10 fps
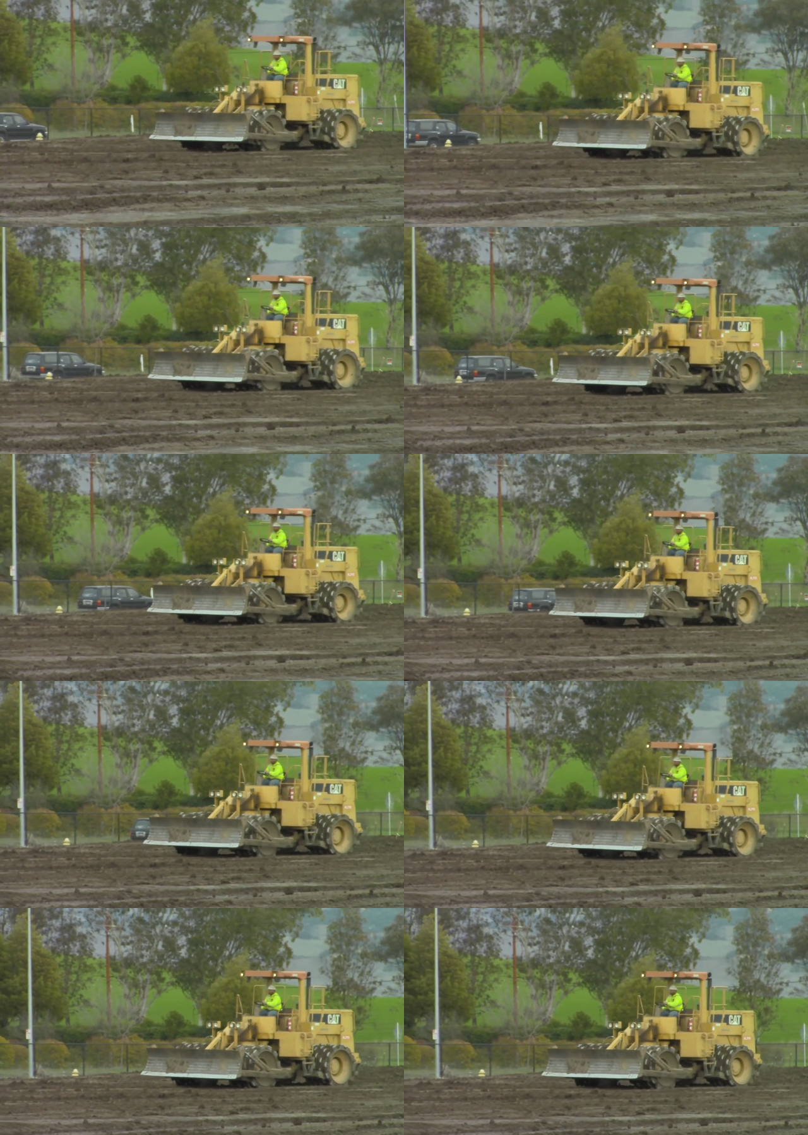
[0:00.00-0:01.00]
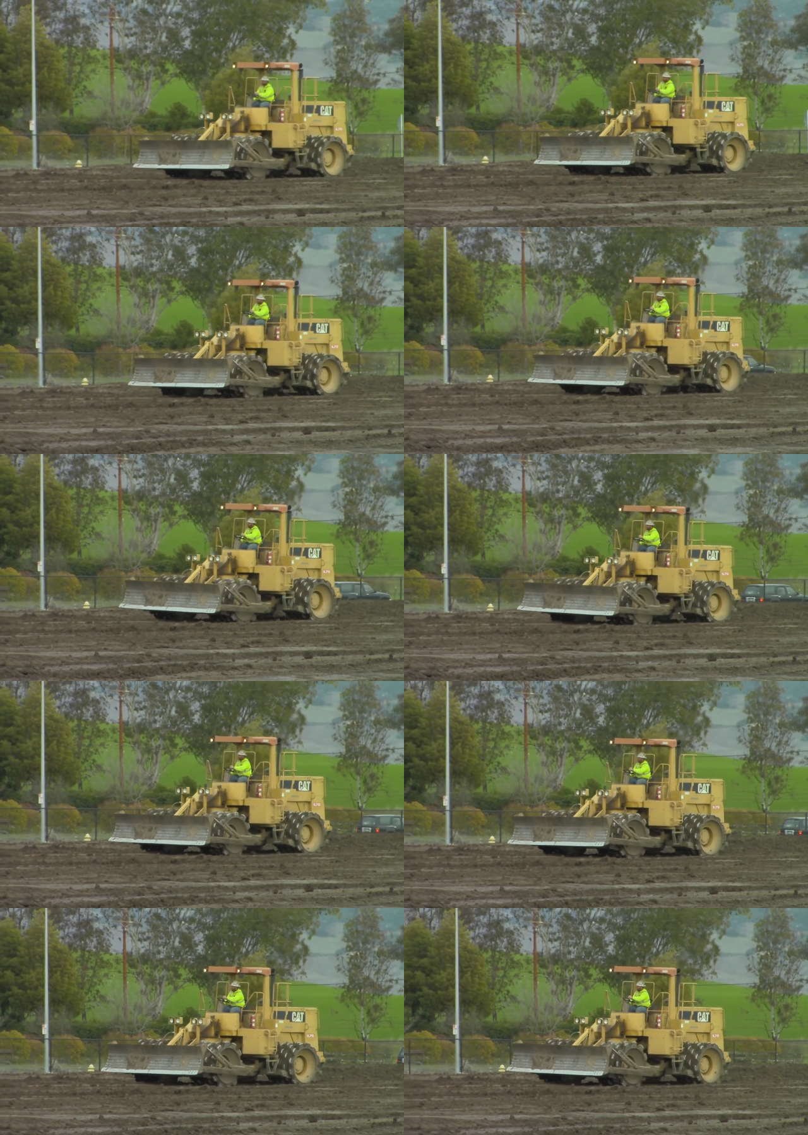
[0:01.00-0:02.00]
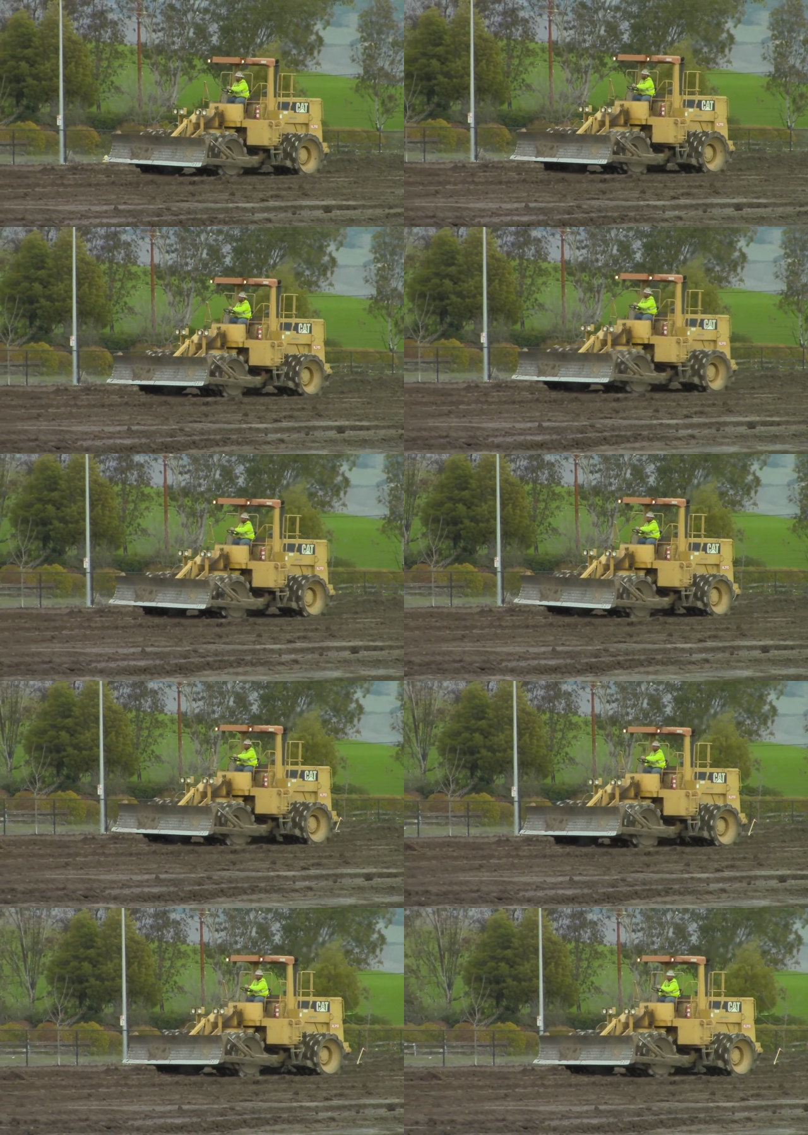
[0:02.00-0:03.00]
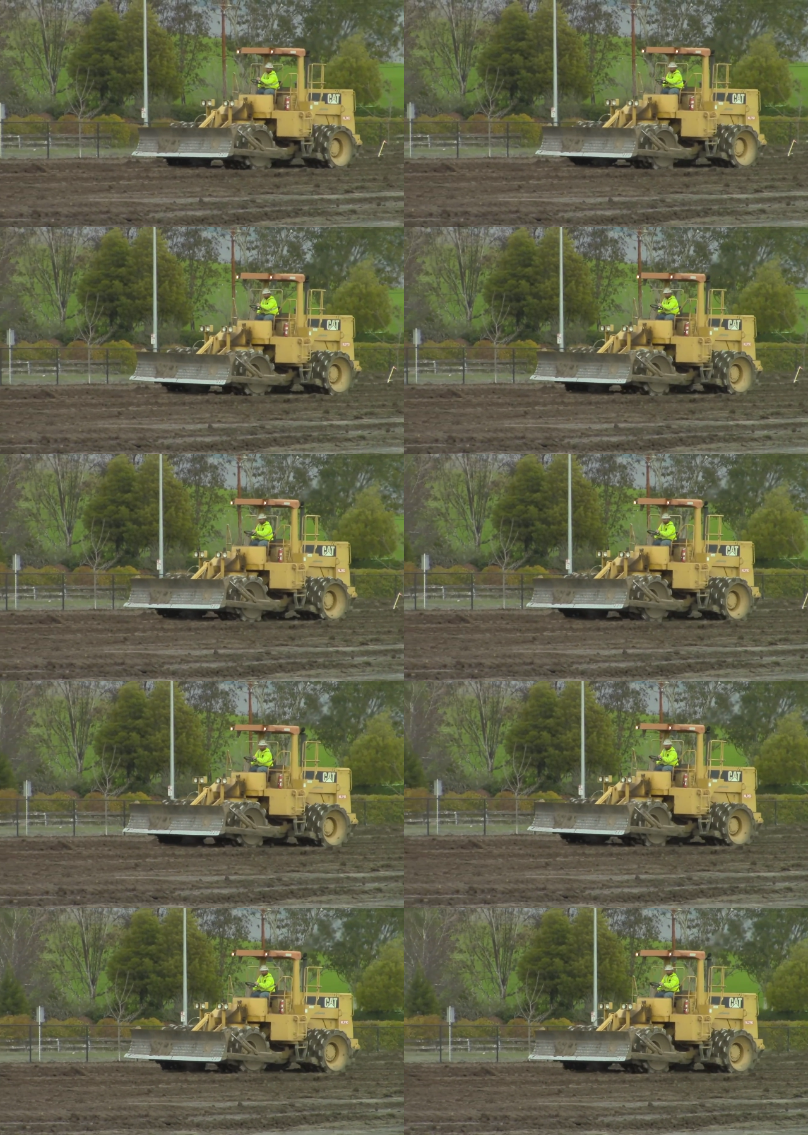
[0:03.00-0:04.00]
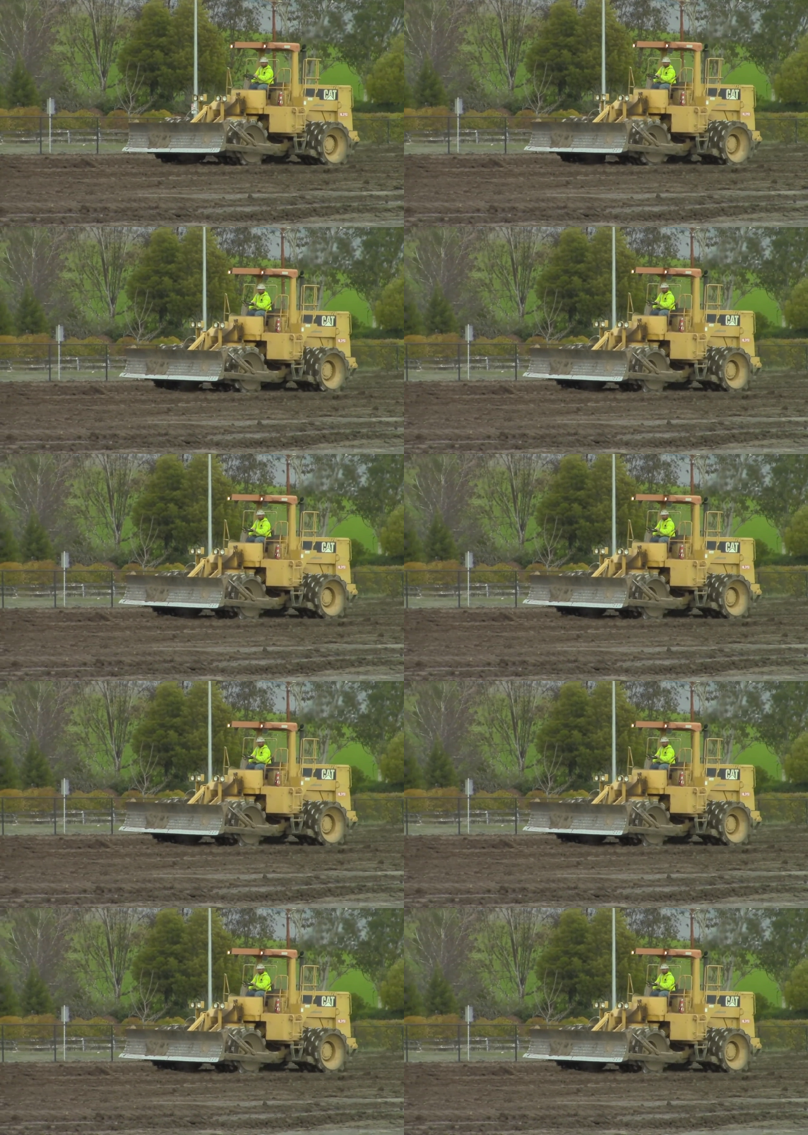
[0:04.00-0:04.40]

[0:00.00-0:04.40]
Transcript: Nobody's mouth can be seen.